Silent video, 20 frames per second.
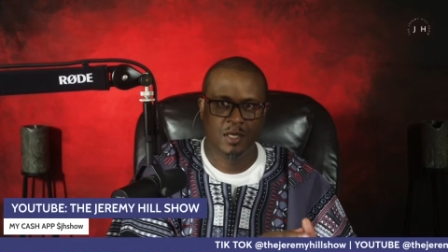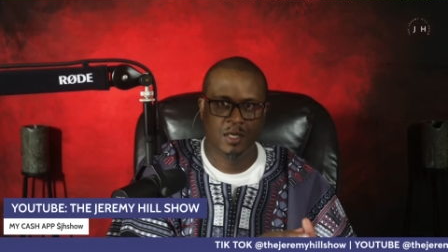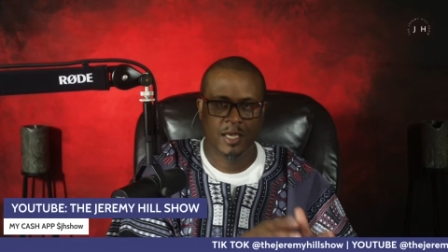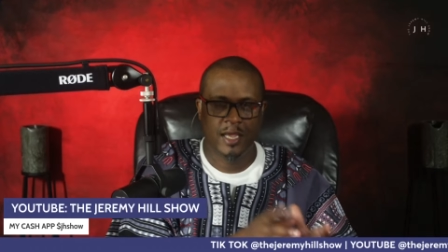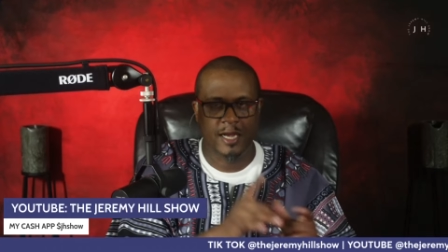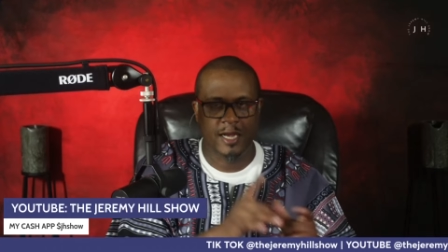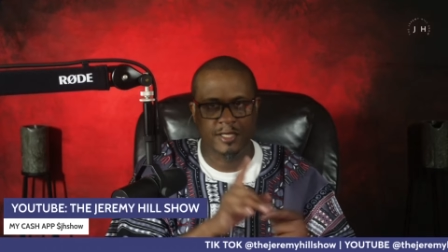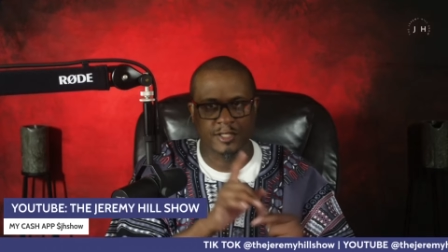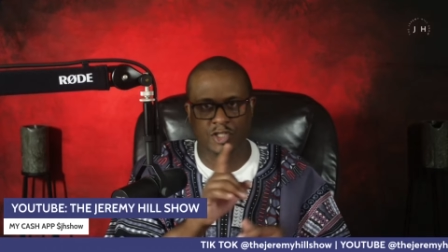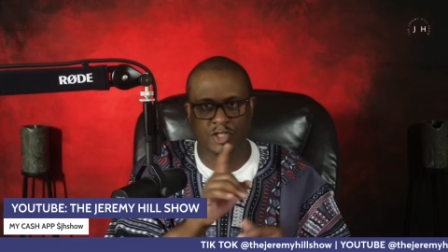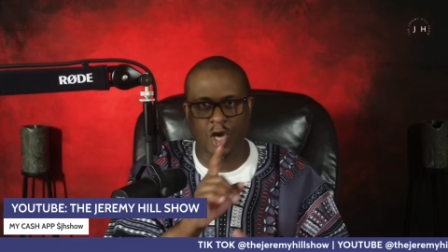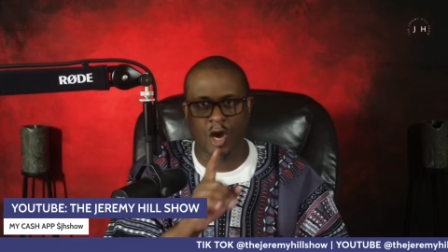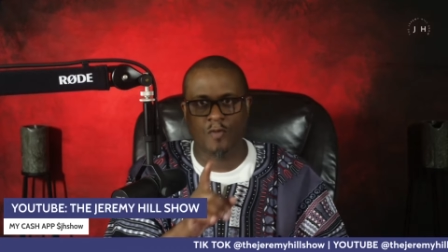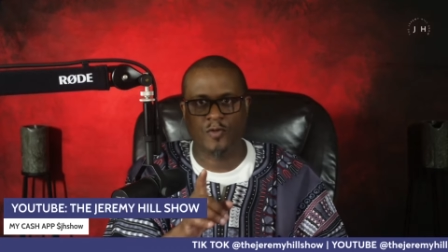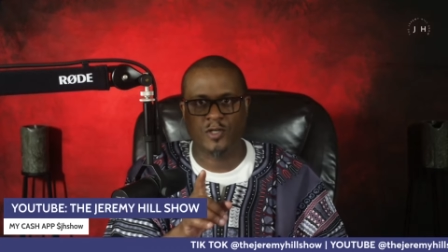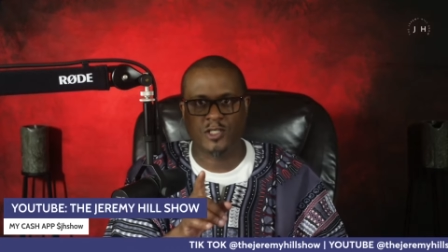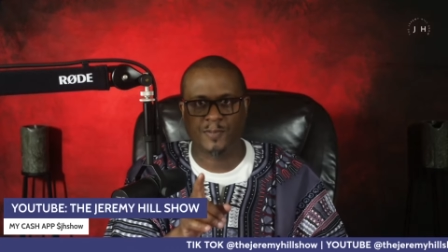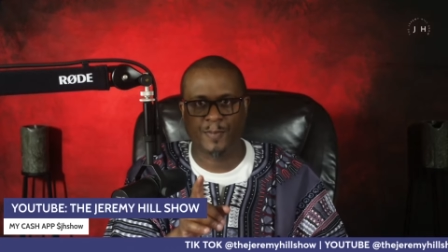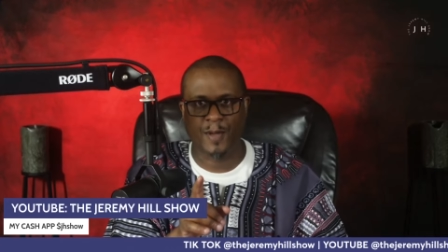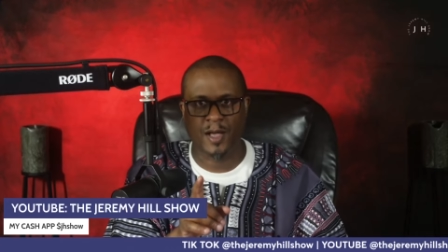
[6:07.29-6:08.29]
it is your
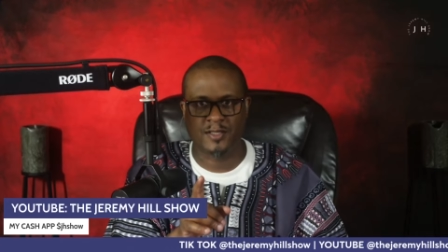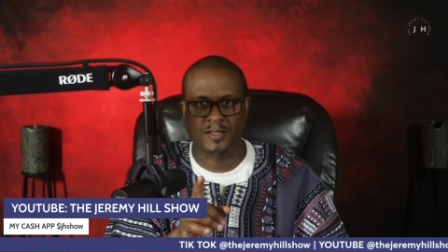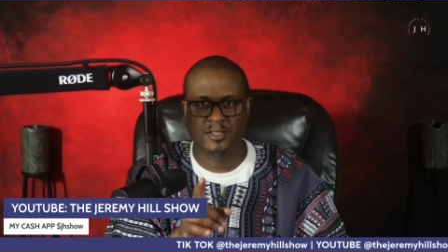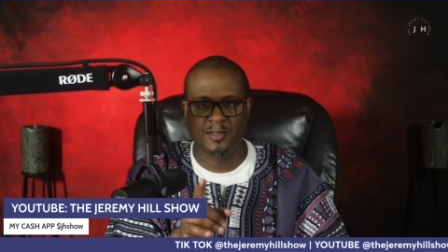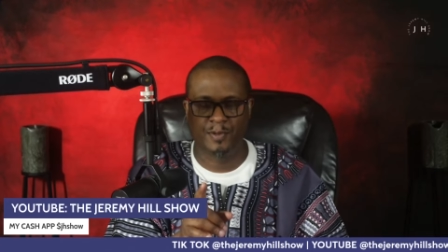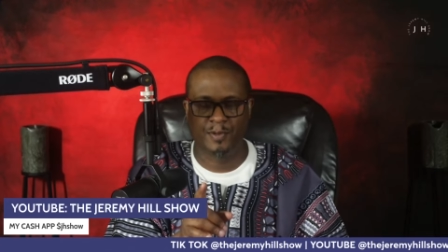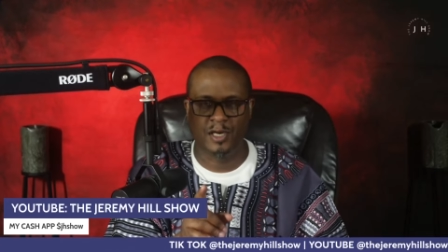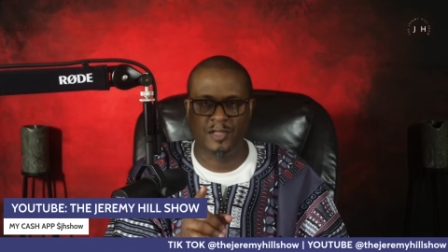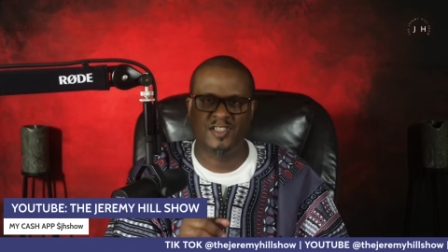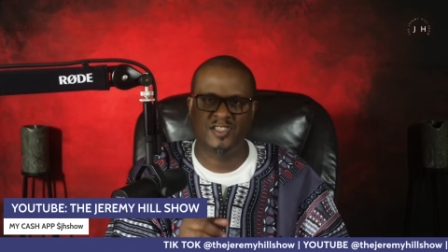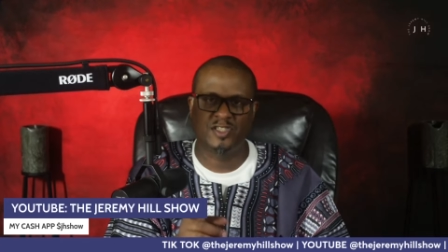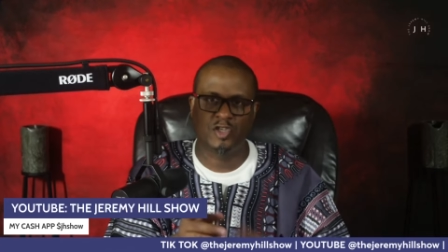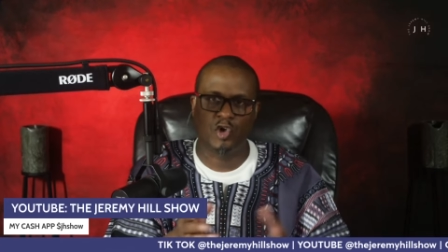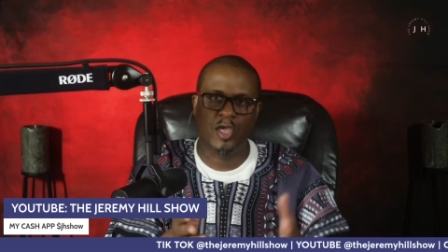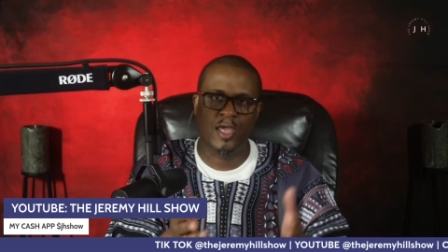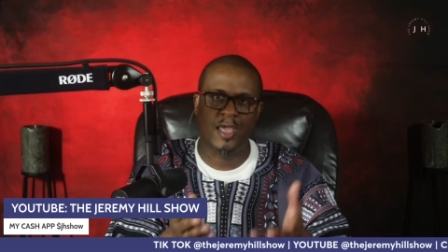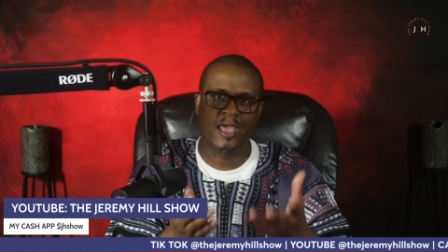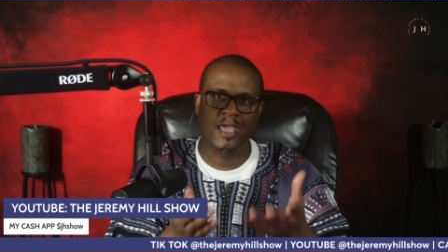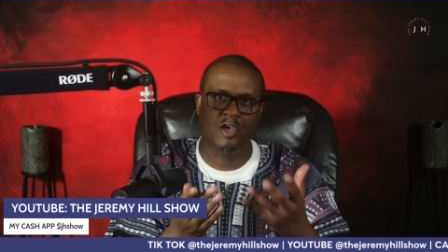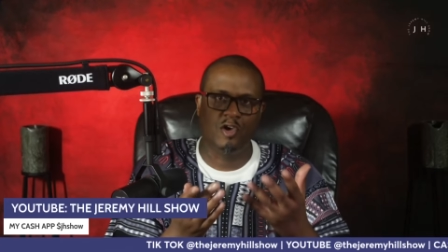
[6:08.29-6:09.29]
responsibility to
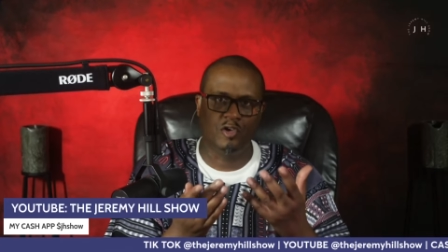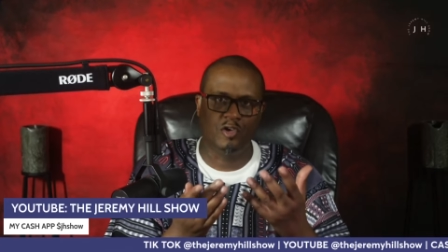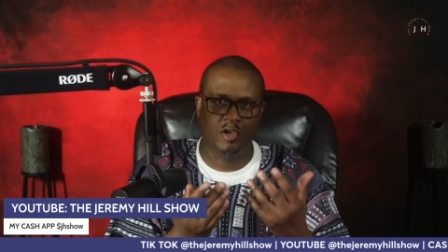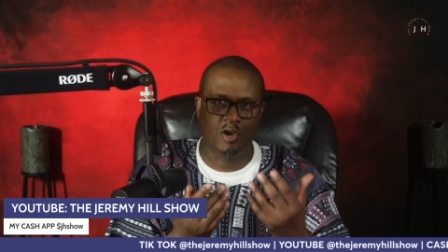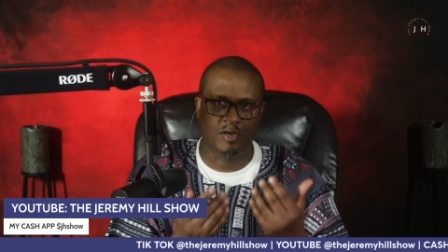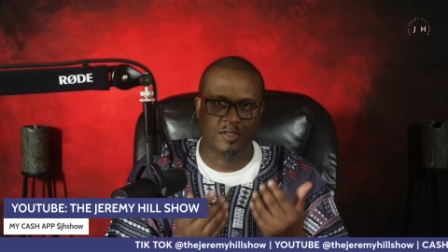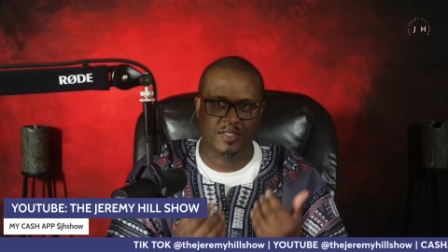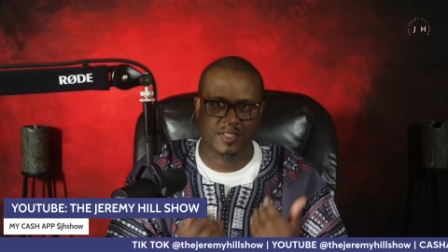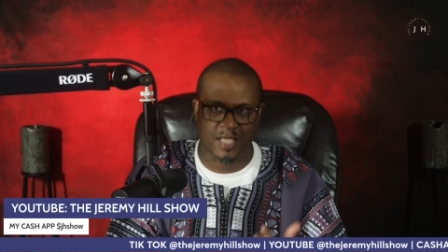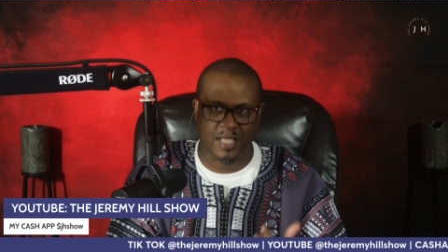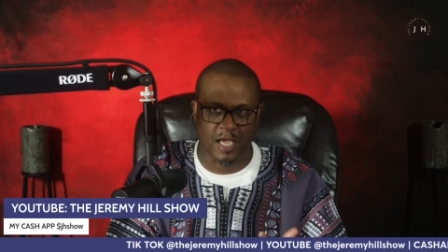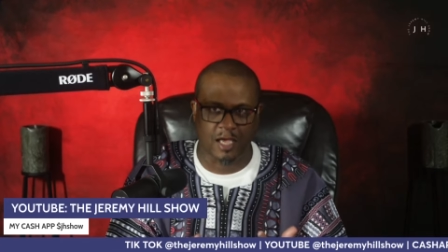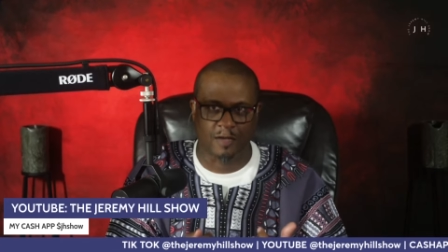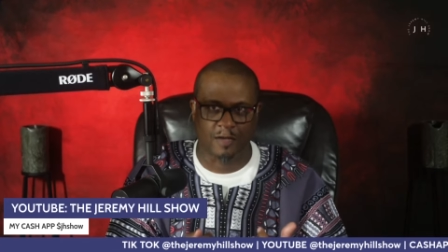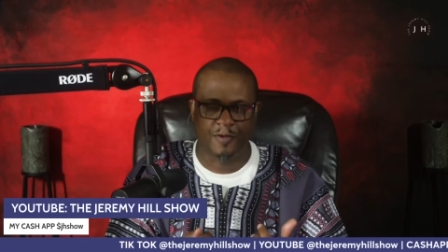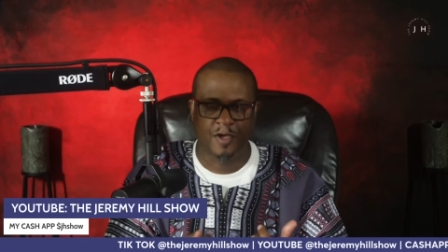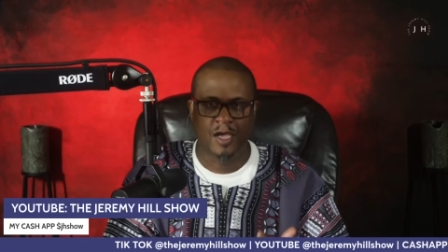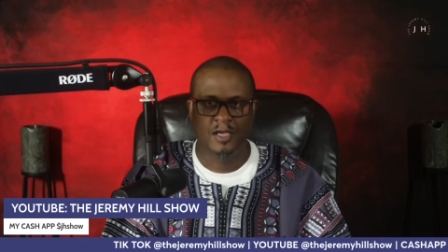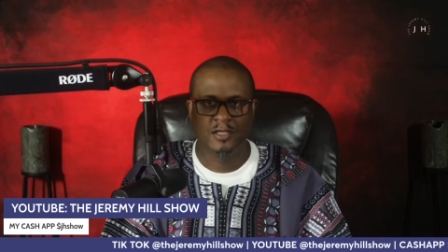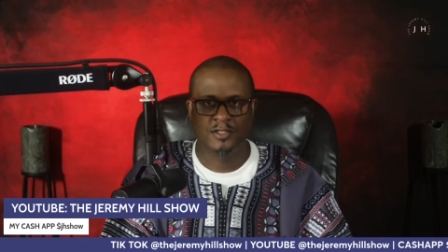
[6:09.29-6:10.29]
heal yourself
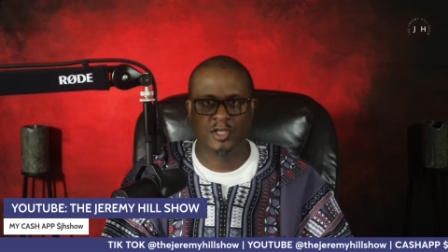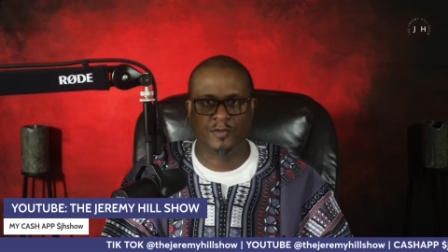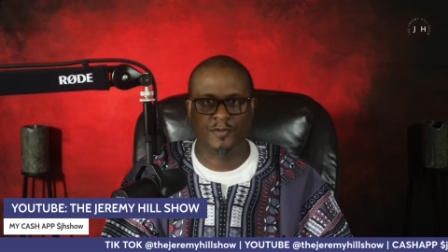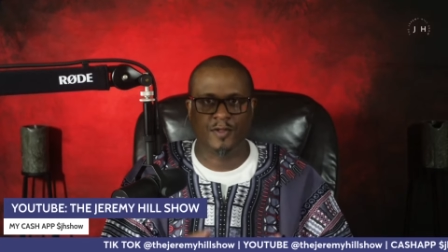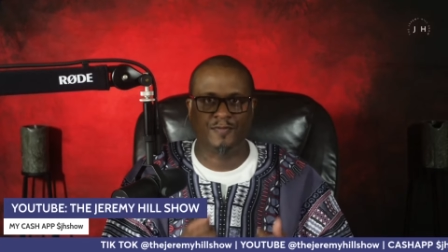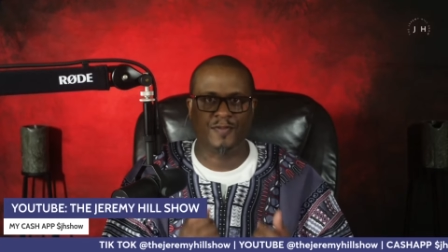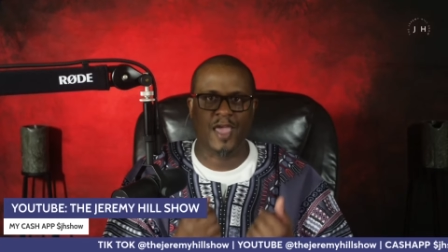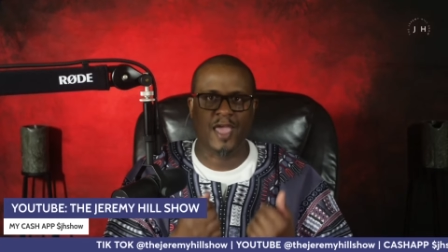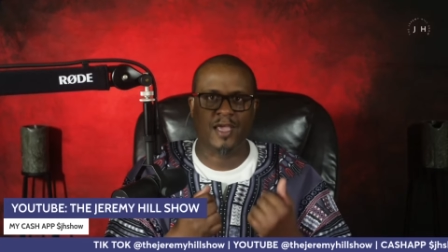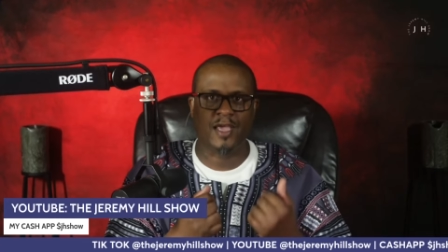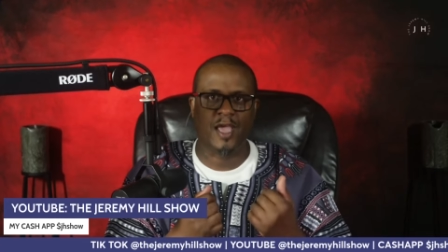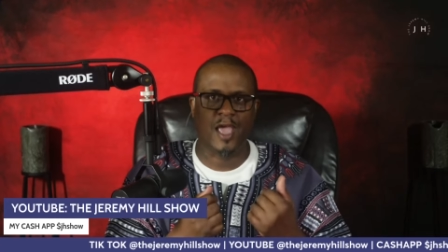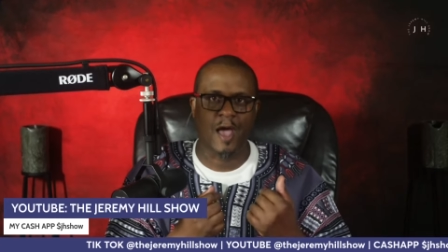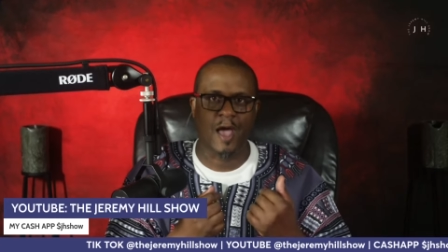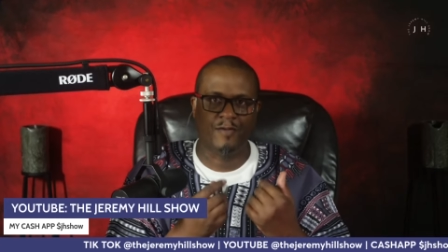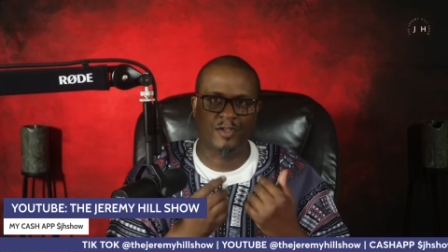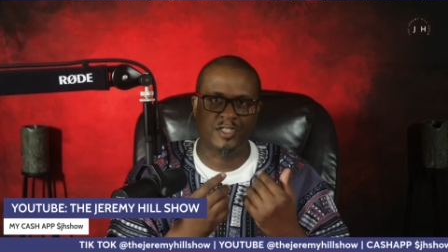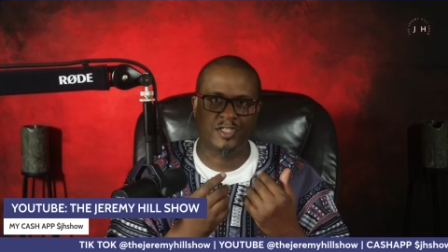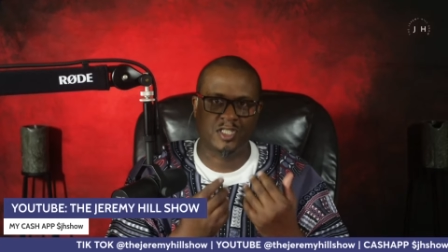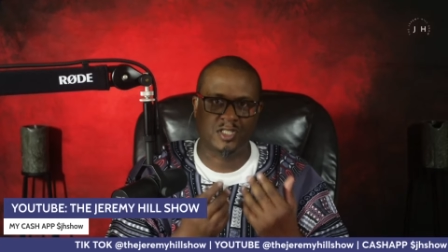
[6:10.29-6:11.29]
so that they can have
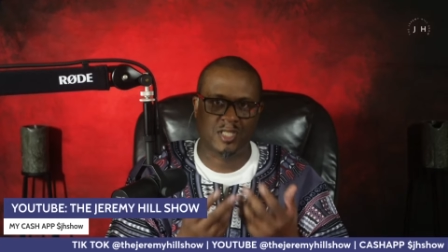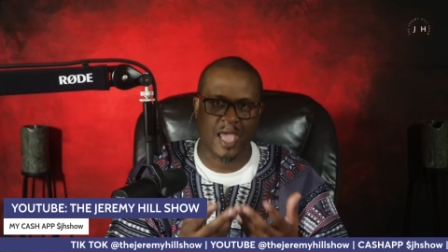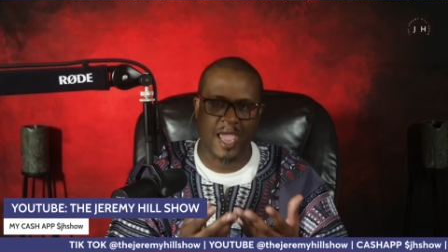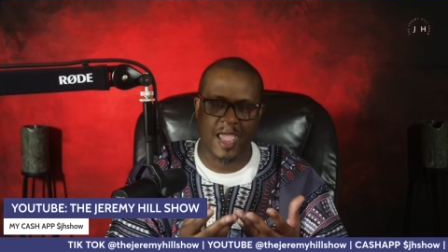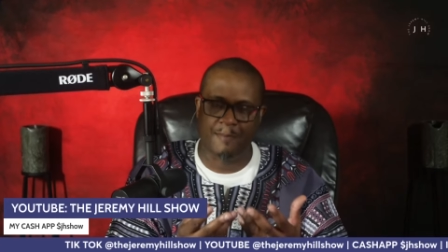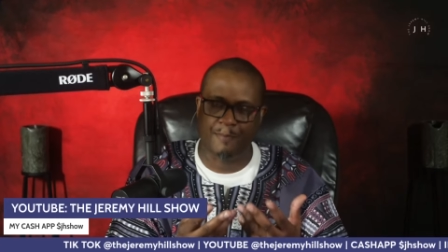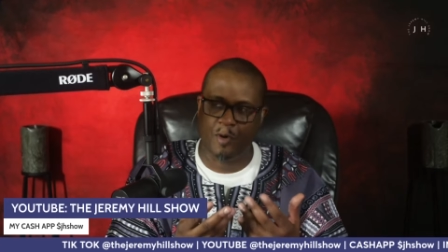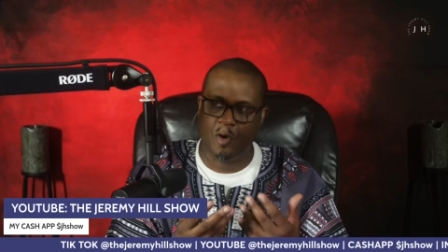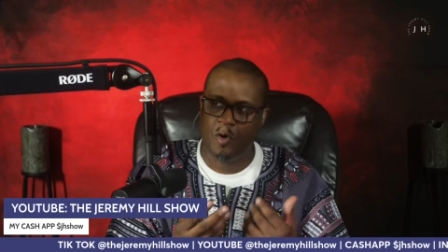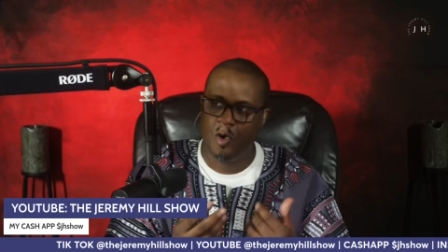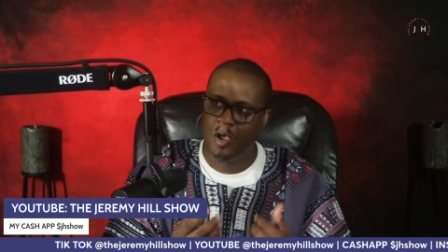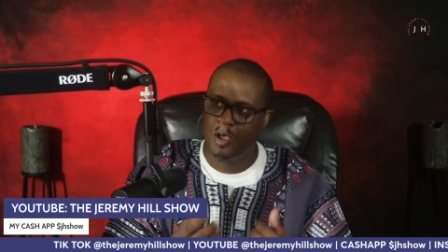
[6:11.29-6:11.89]
a stable